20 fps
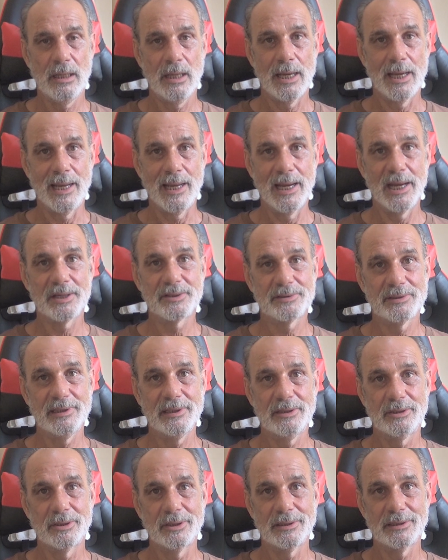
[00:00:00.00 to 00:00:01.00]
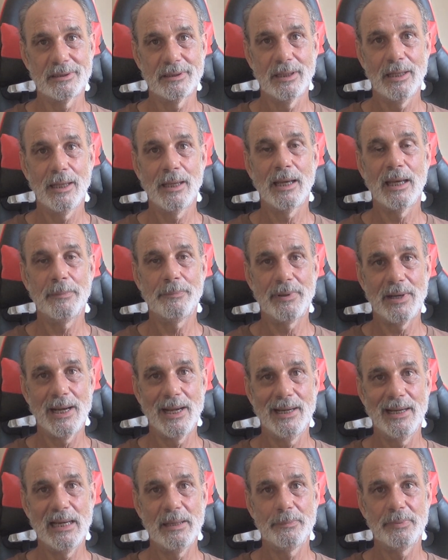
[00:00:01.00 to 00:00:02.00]
I actually cooked a
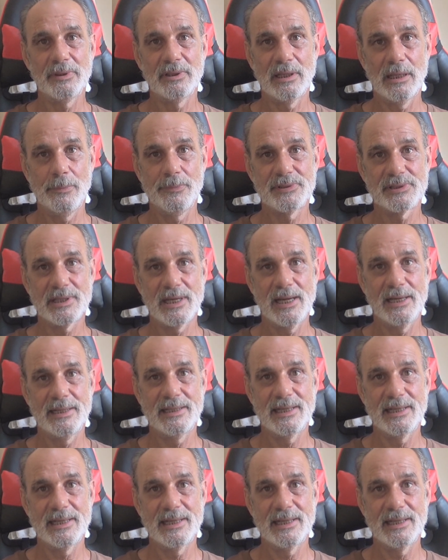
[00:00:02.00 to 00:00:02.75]
pineapple upside